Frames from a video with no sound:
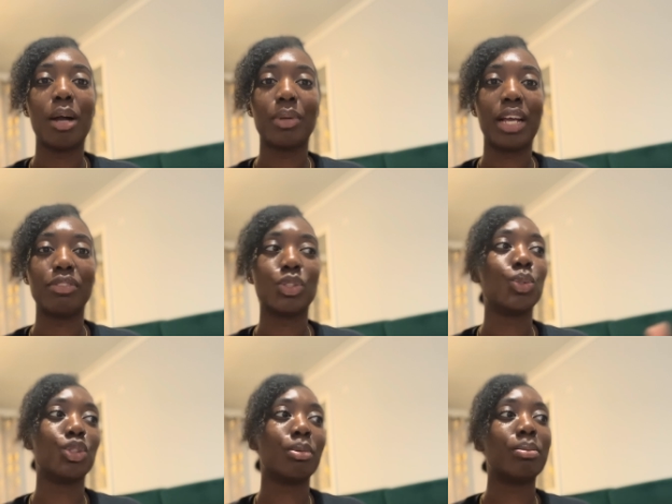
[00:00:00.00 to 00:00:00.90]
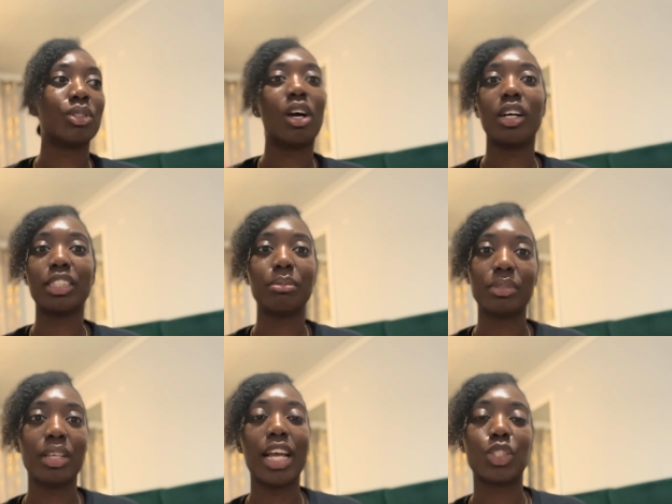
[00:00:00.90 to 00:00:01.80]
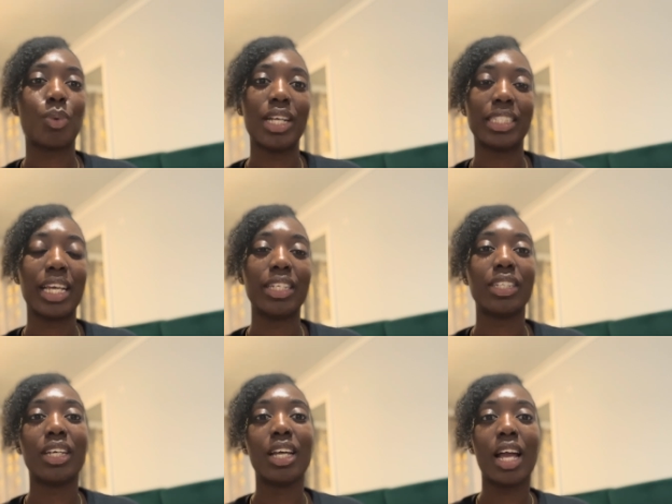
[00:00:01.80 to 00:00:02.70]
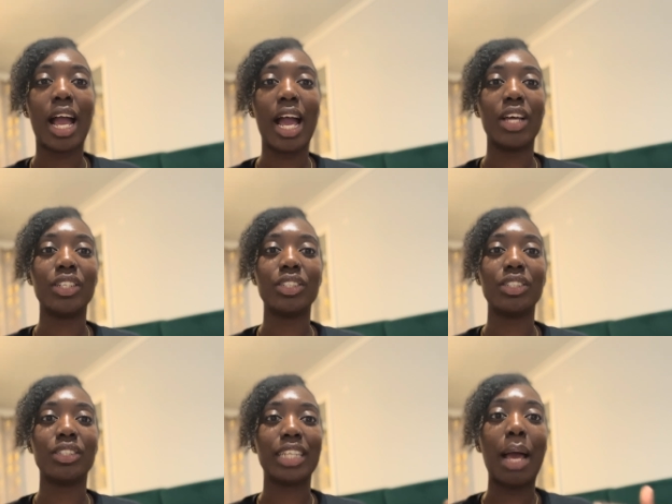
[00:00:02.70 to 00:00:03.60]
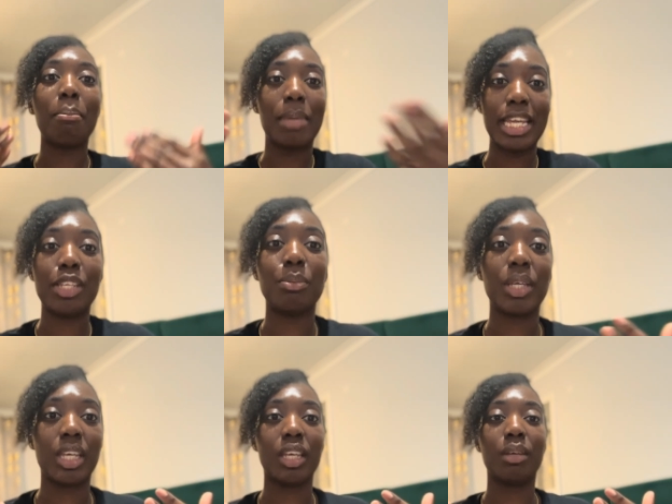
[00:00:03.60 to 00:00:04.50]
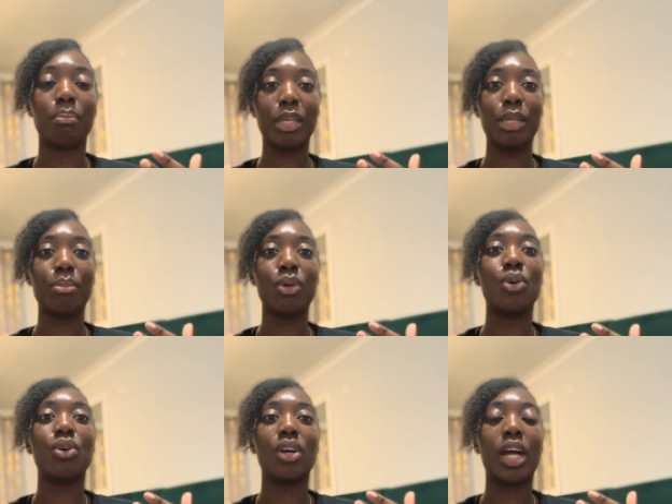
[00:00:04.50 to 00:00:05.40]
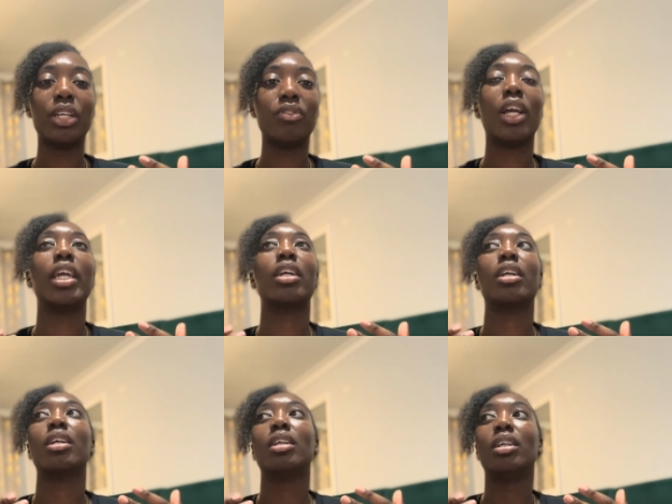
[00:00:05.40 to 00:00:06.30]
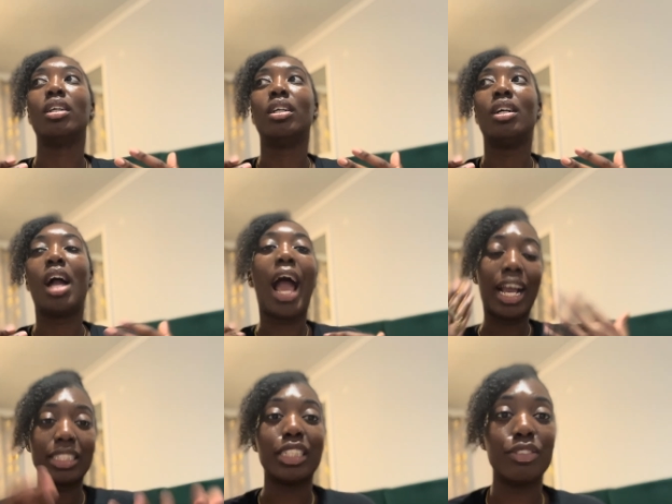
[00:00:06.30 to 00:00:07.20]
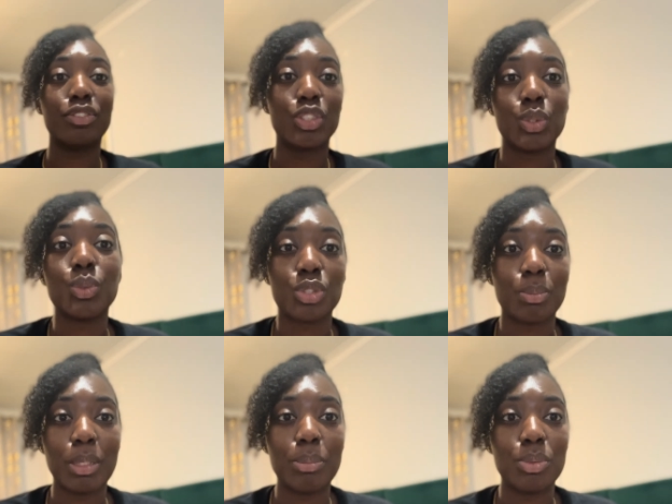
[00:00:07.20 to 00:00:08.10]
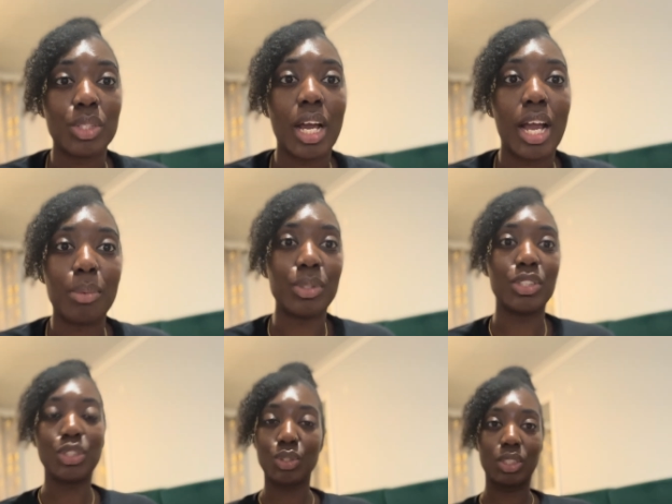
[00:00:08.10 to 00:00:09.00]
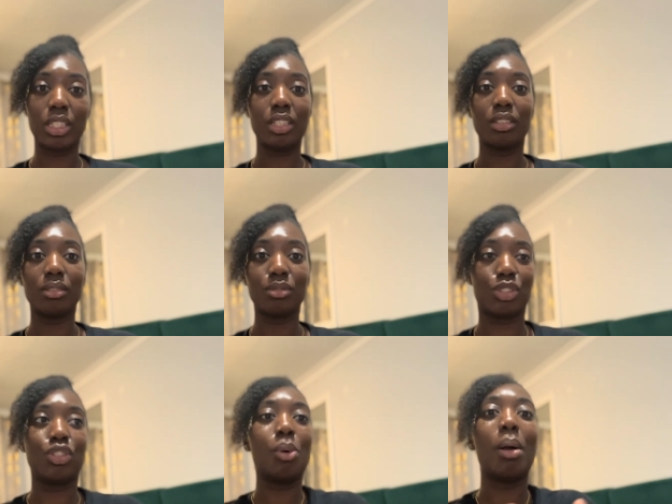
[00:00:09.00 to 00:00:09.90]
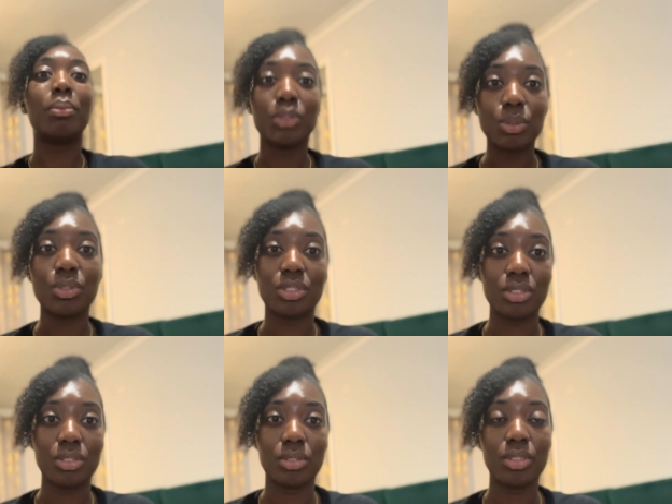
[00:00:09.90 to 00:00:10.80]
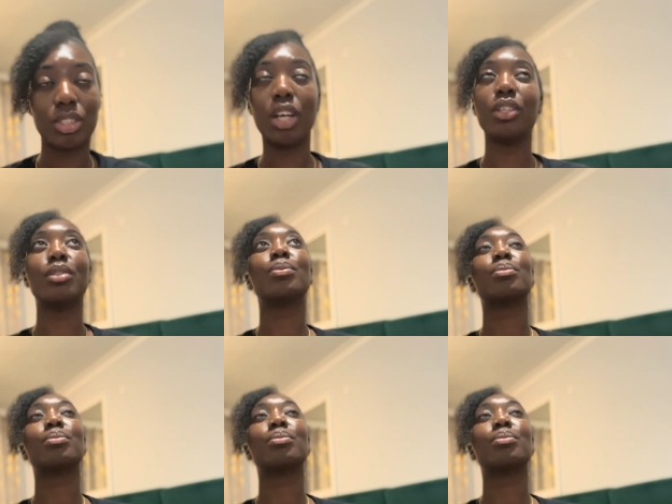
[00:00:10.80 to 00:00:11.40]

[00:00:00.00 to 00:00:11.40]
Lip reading: would have to talk to people to ask them XYZ, and that made me be more kind of like active to talk to people that I wouldn't usually just go up and talk to. So